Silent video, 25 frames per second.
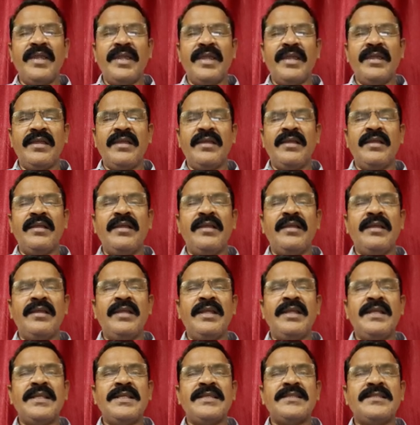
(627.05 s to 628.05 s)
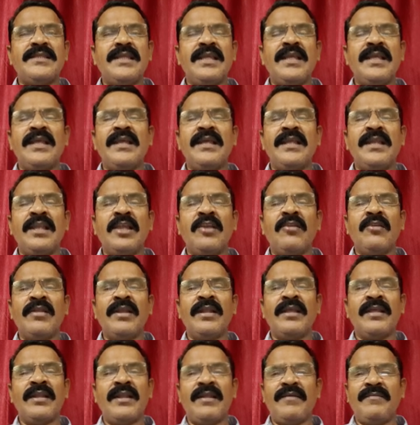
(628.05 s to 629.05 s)
it is a
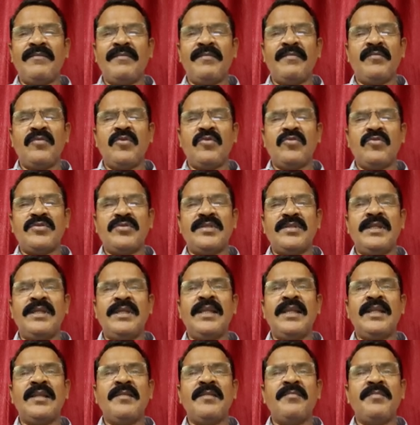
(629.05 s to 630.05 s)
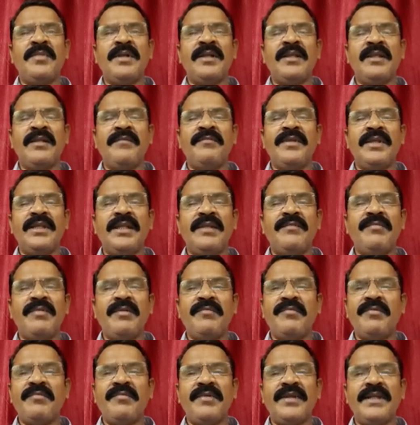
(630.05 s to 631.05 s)
regular graph, of course. In a complete graph, degree of
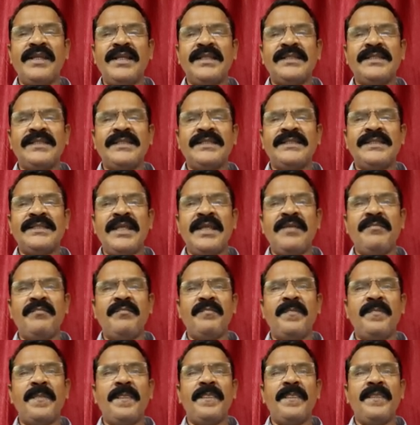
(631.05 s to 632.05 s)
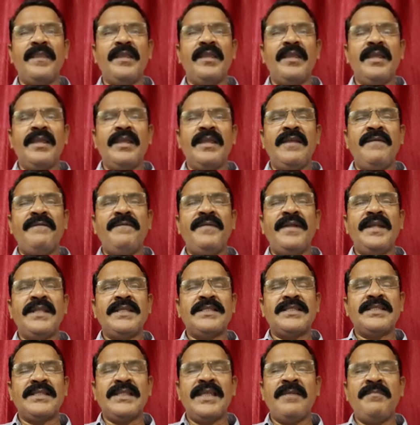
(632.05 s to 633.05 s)
every vertex is same. If it
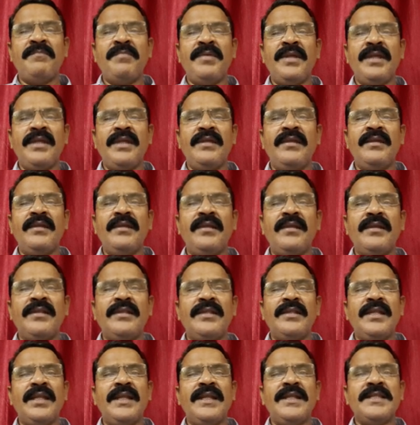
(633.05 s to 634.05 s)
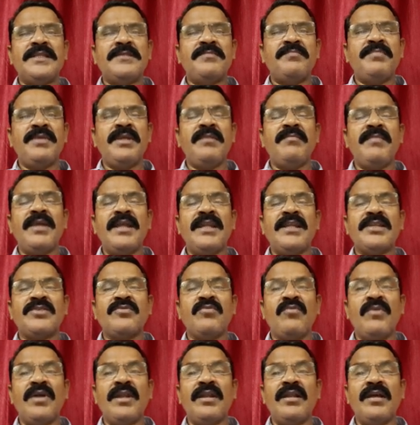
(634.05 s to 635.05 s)
is Kp, then it is p minus
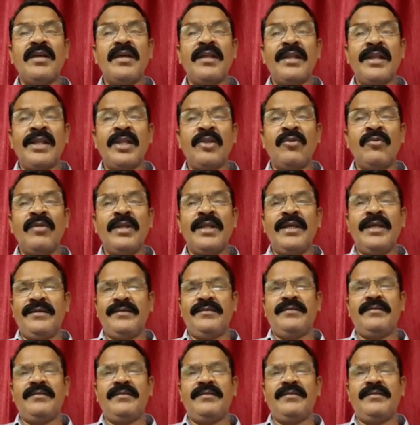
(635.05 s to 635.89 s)
1 regular.